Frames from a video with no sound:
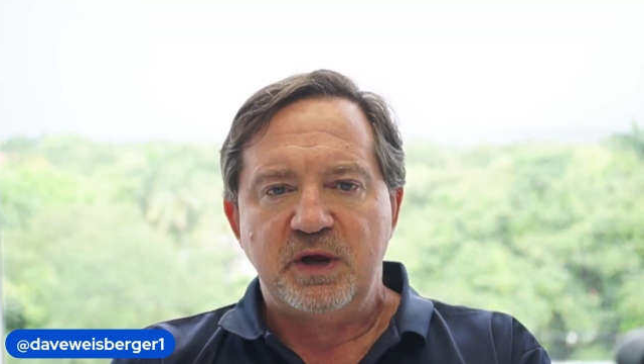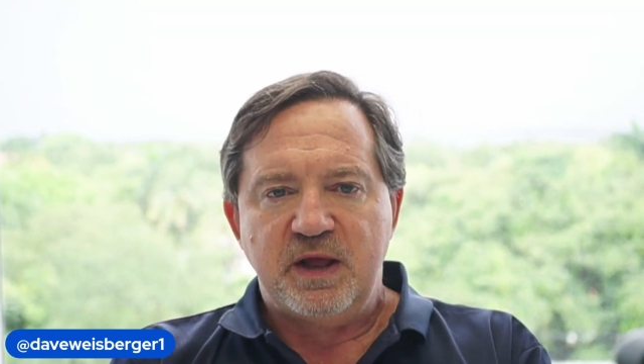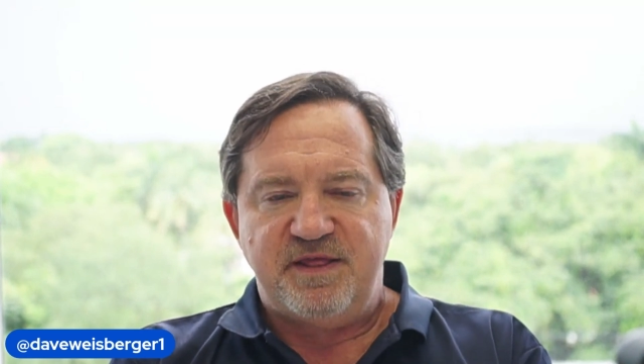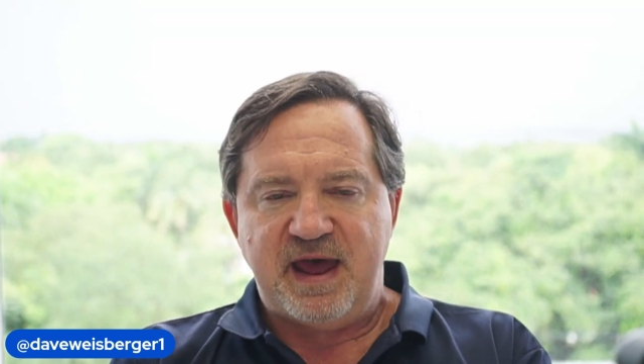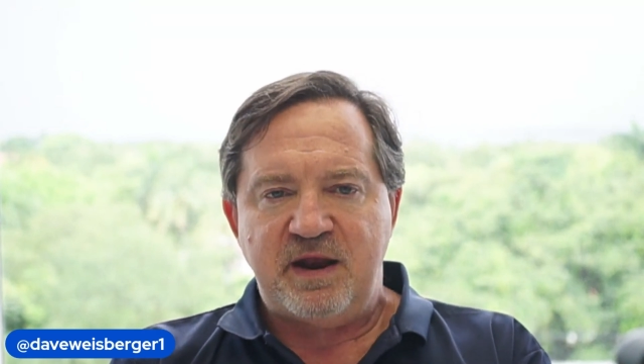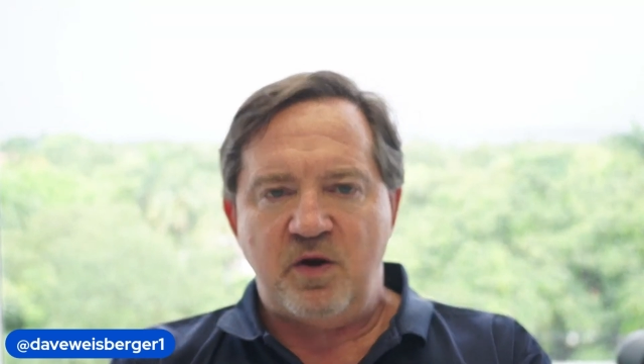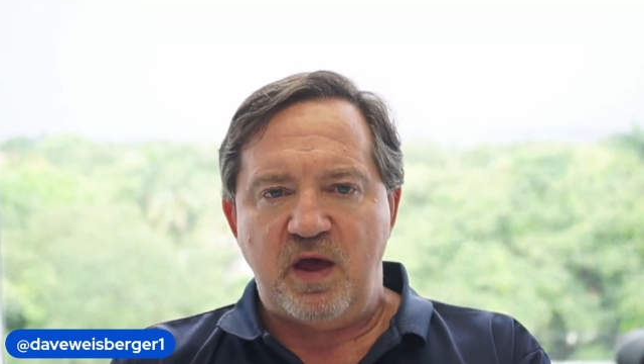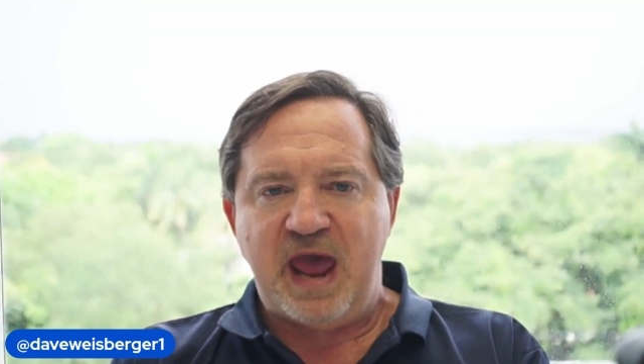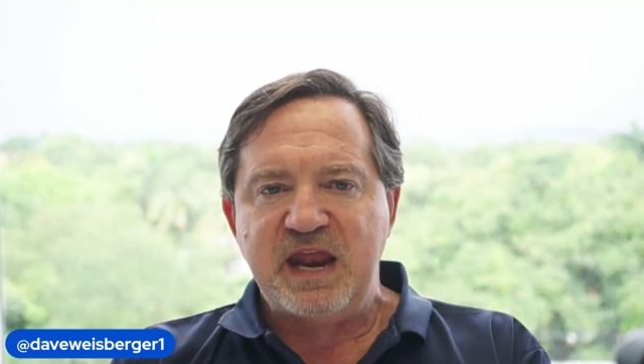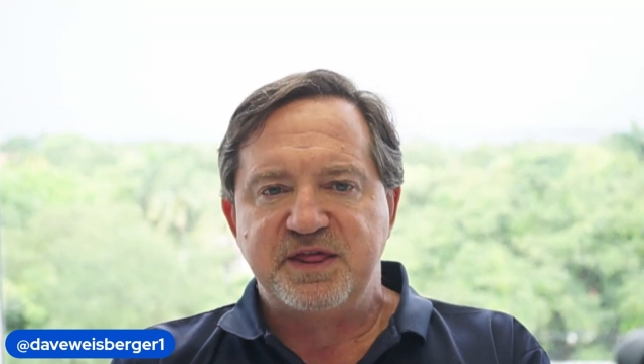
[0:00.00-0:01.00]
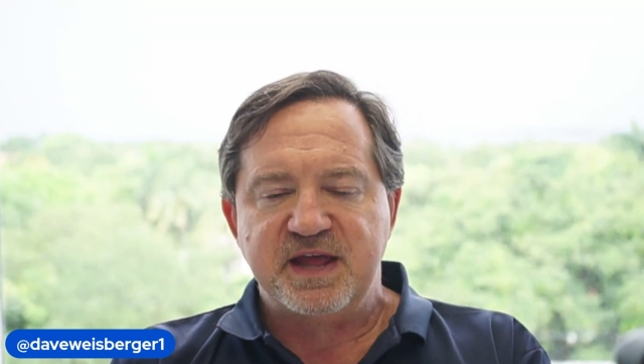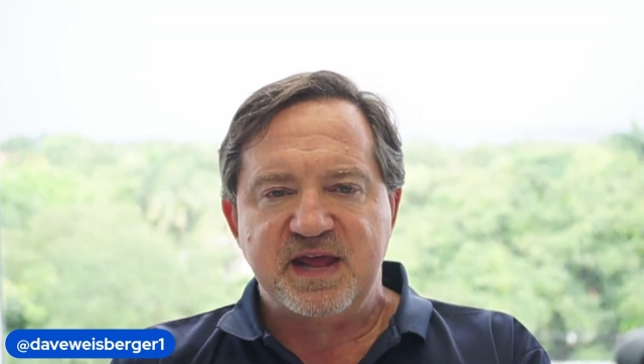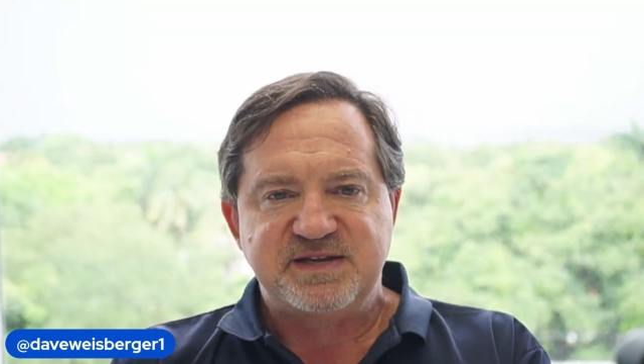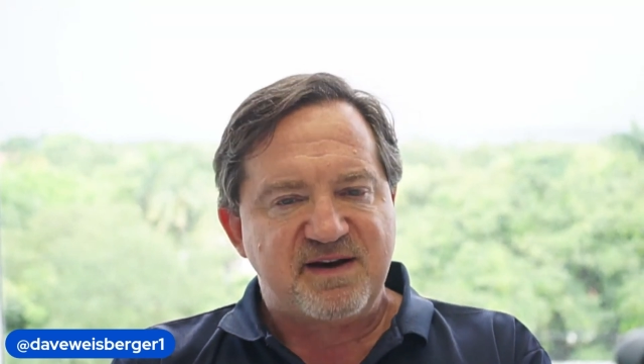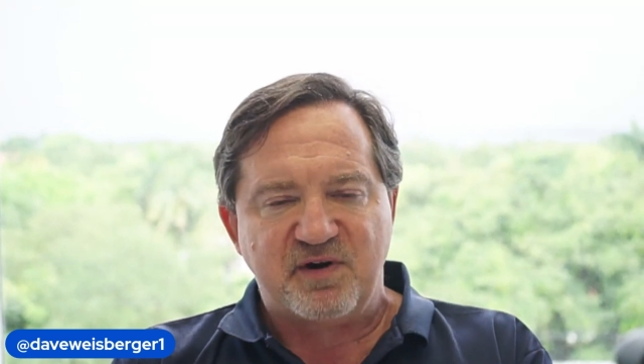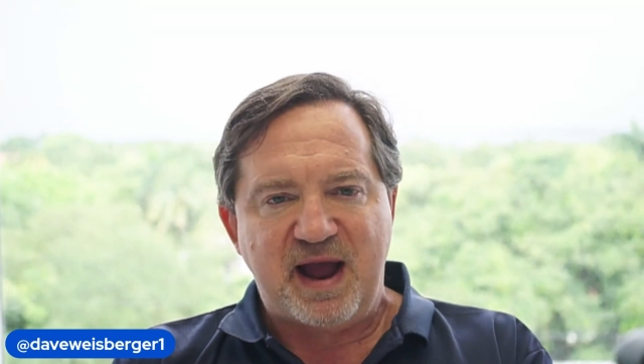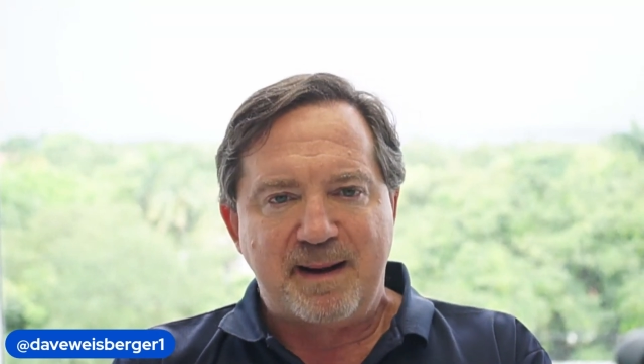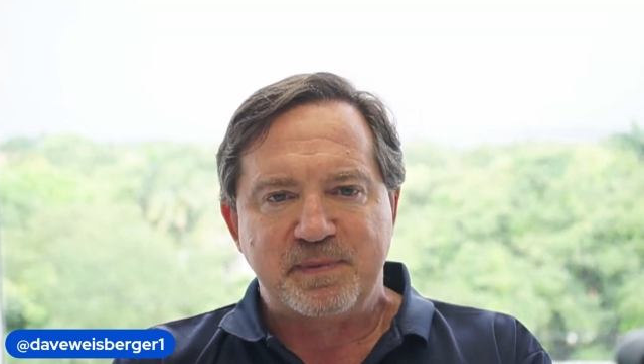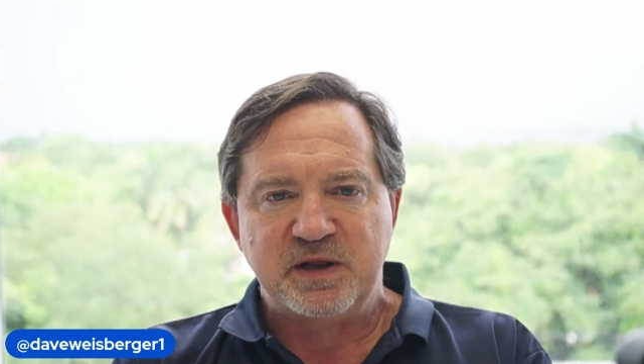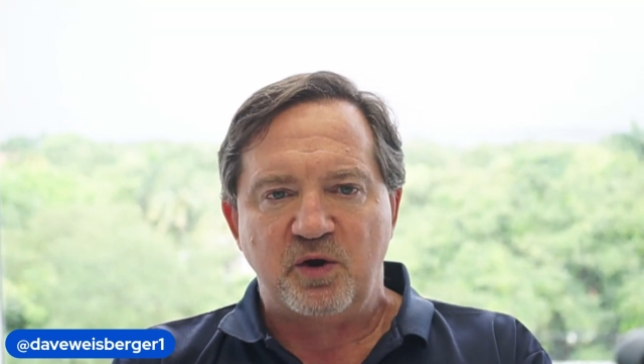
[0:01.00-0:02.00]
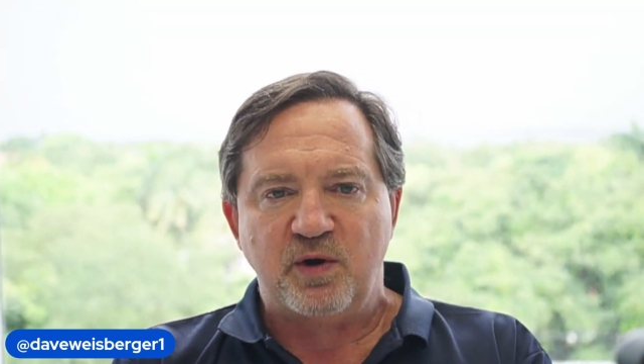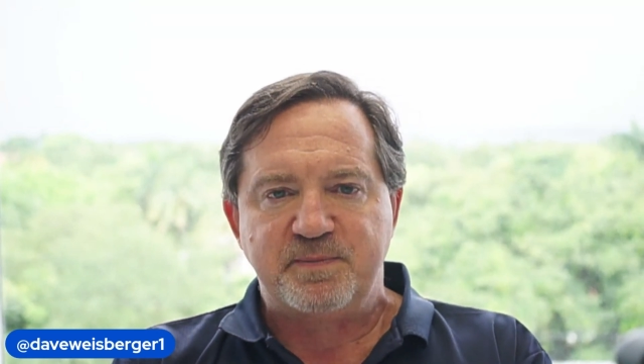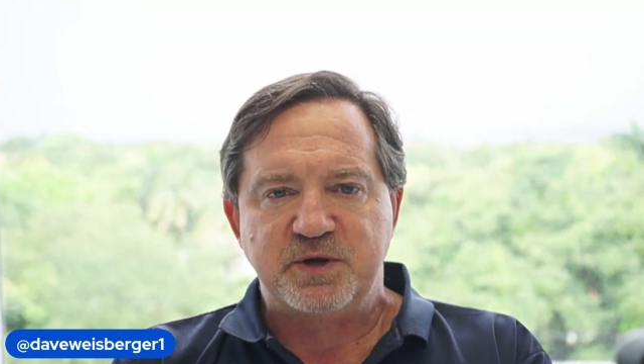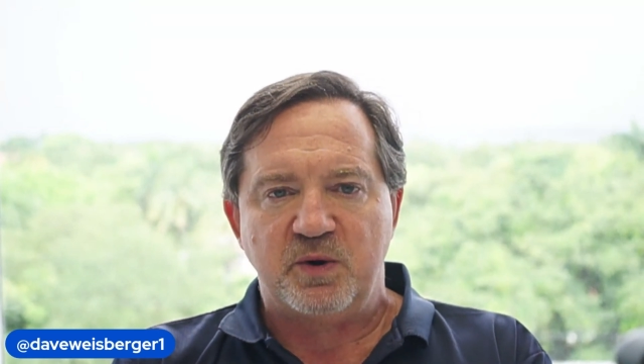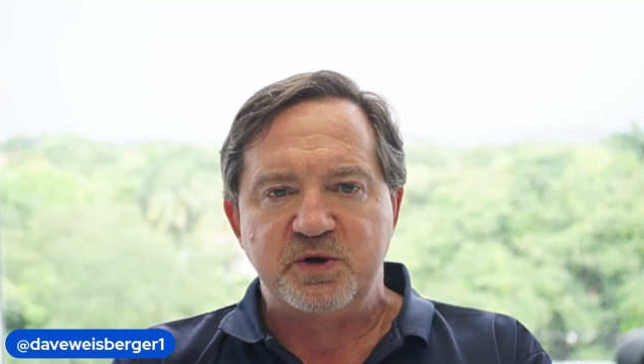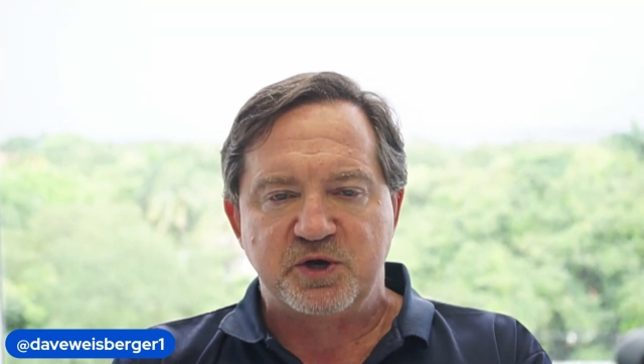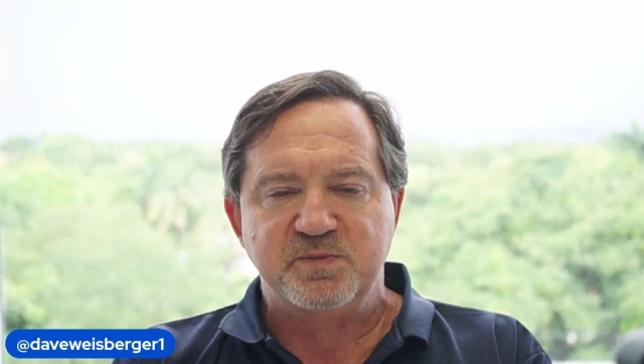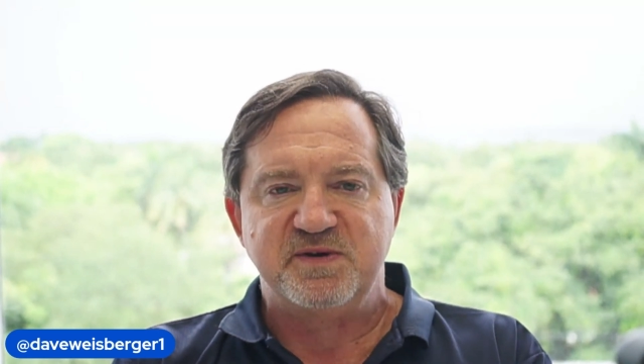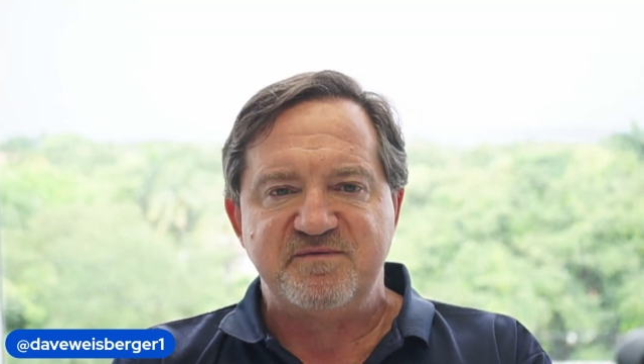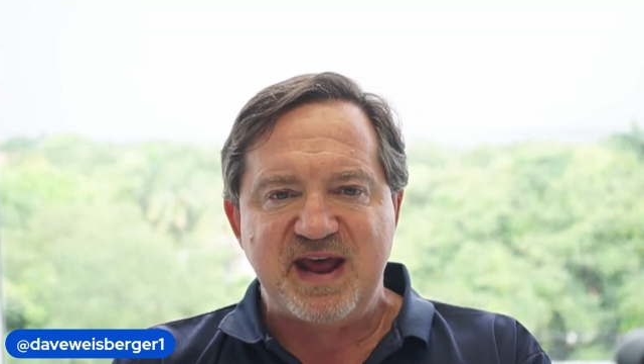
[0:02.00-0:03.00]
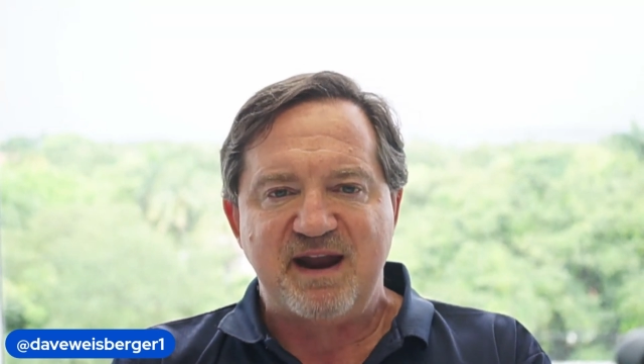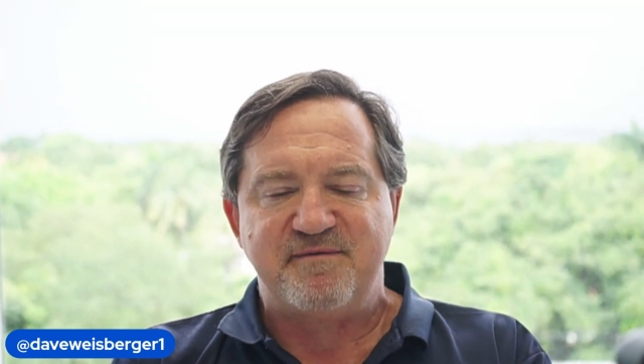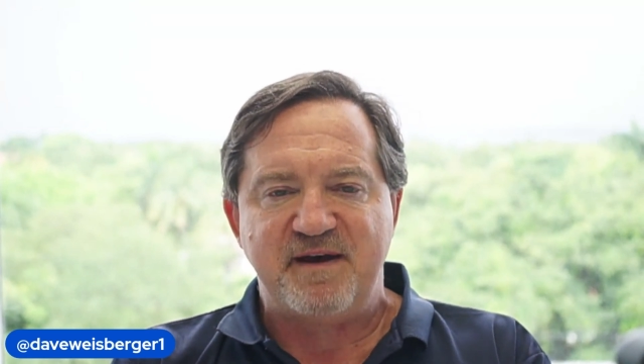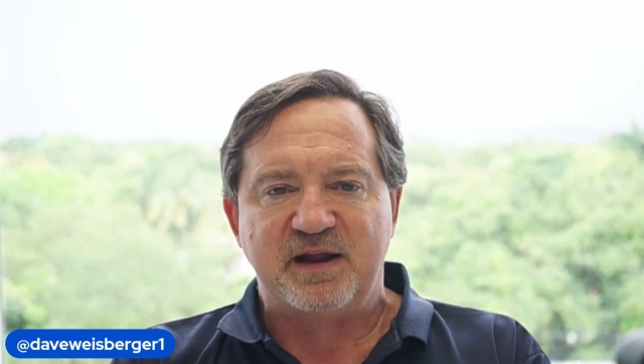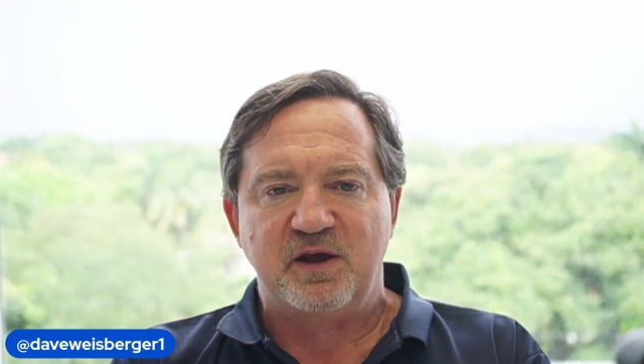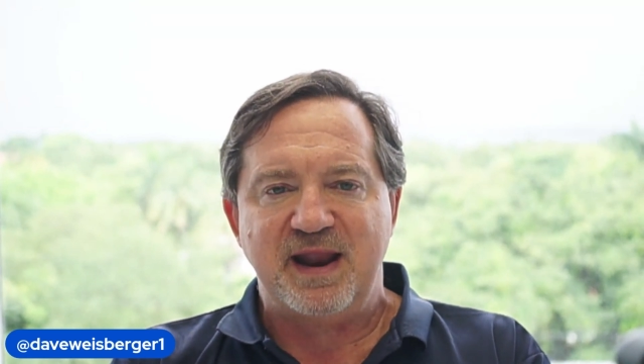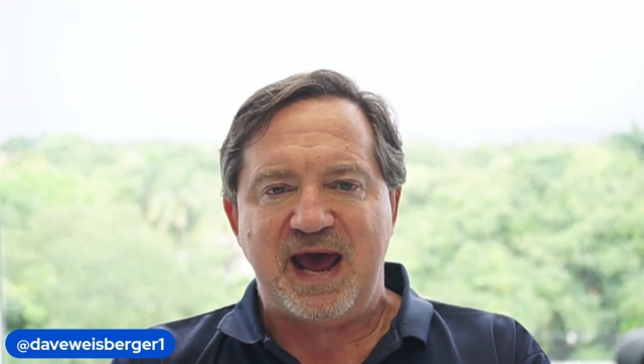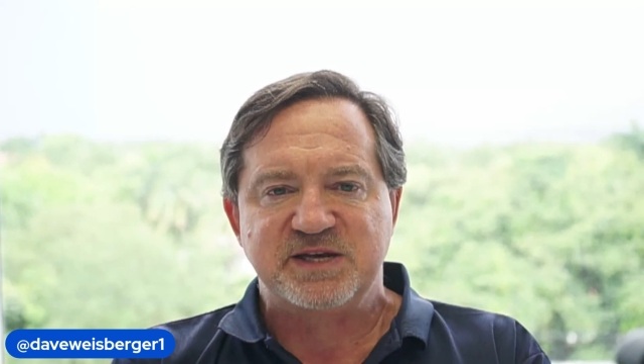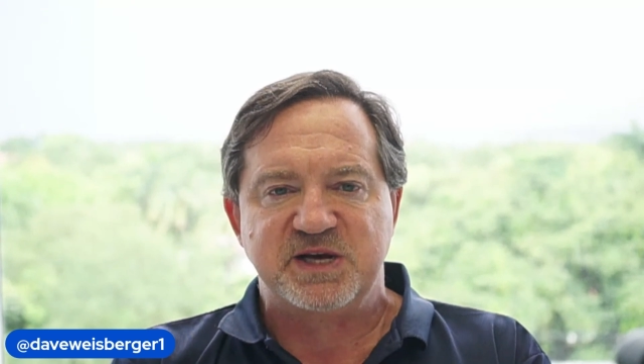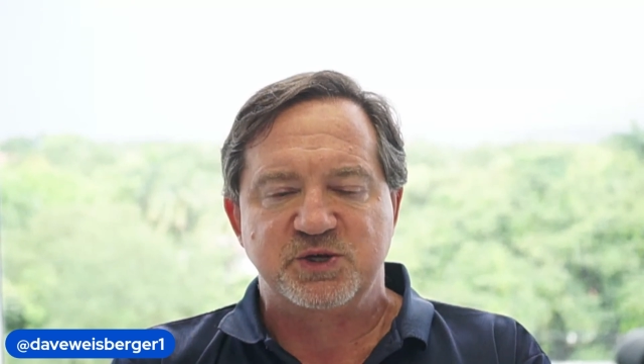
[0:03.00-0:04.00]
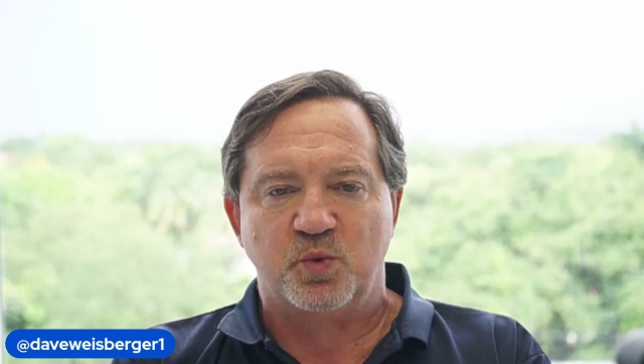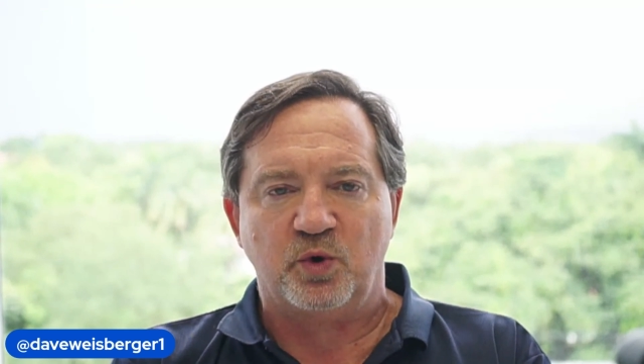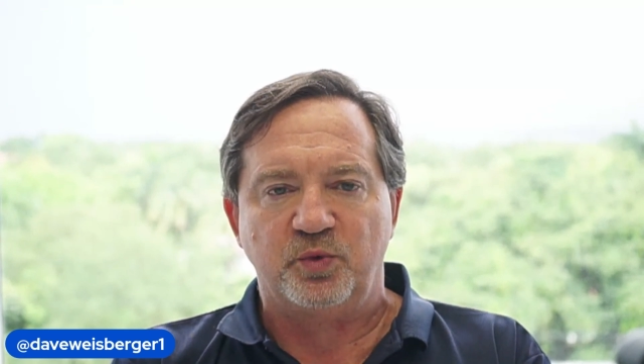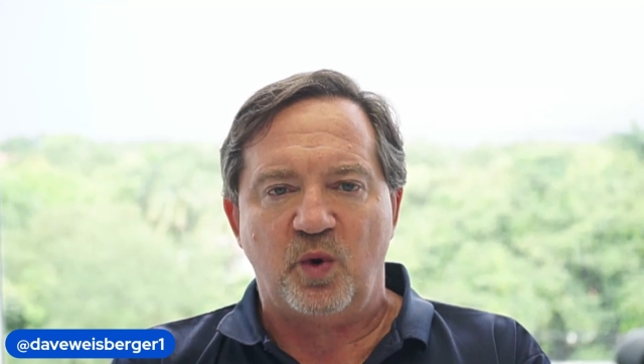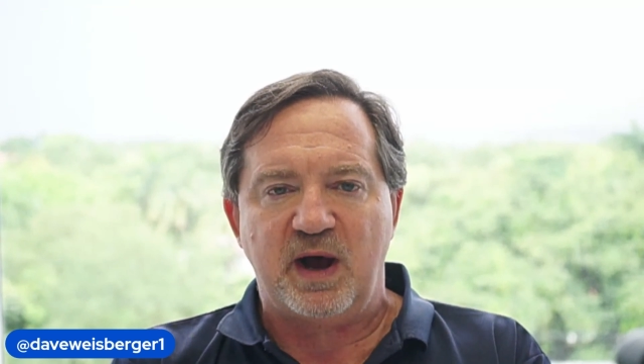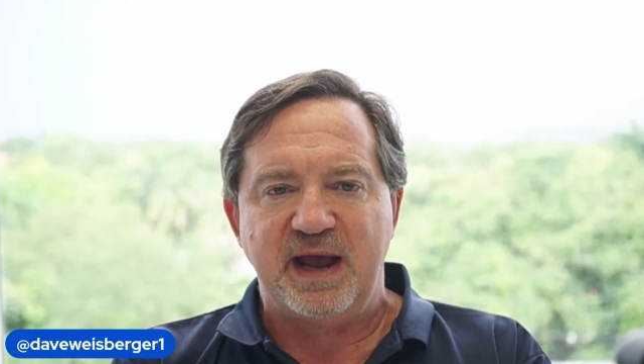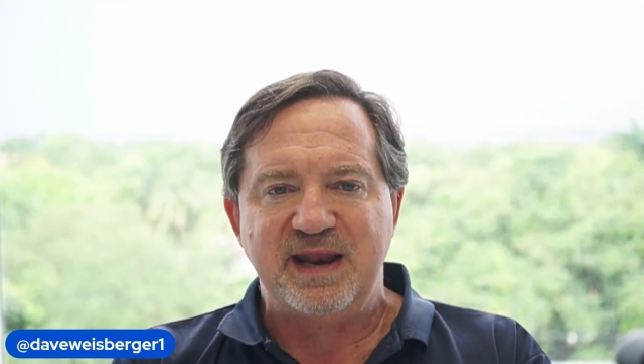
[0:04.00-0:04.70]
than anything that's ever happened in crypto in terms of net effect on assets worldwide.